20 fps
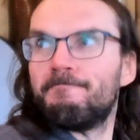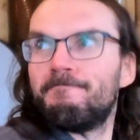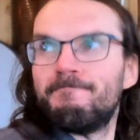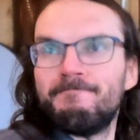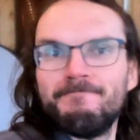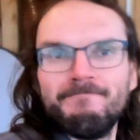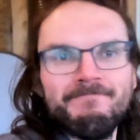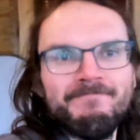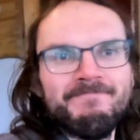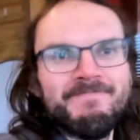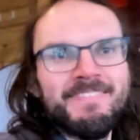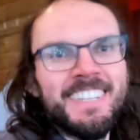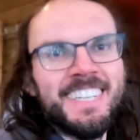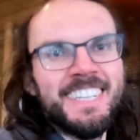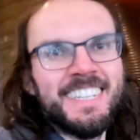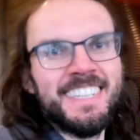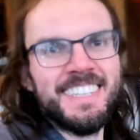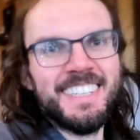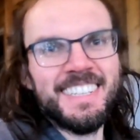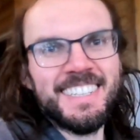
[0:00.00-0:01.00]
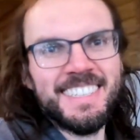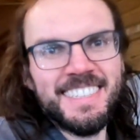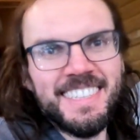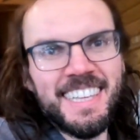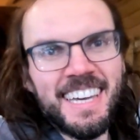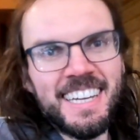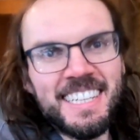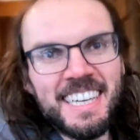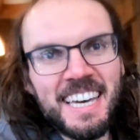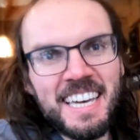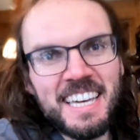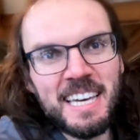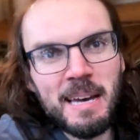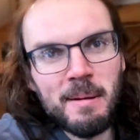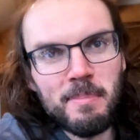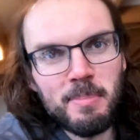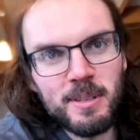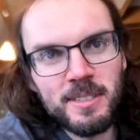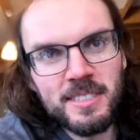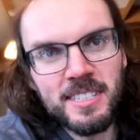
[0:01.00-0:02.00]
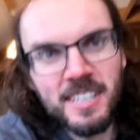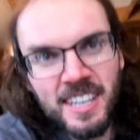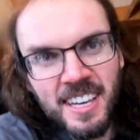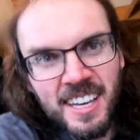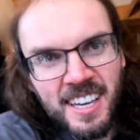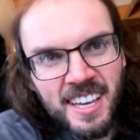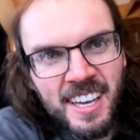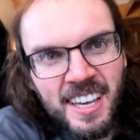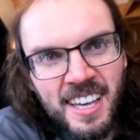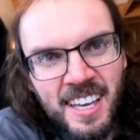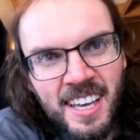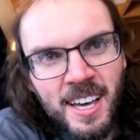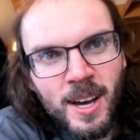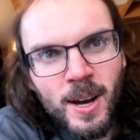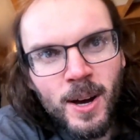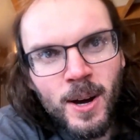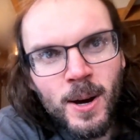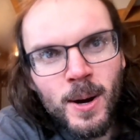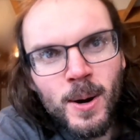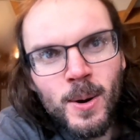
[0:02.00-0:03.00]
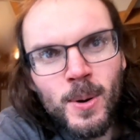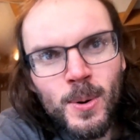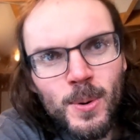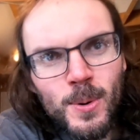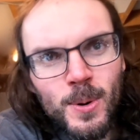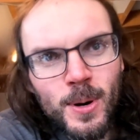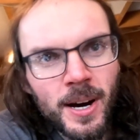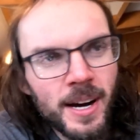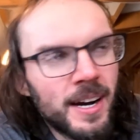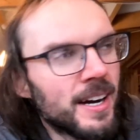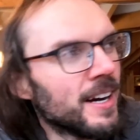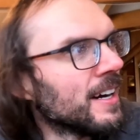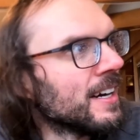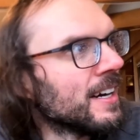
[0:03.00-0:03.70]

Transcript: then cake happened. Then cake happened. Whew!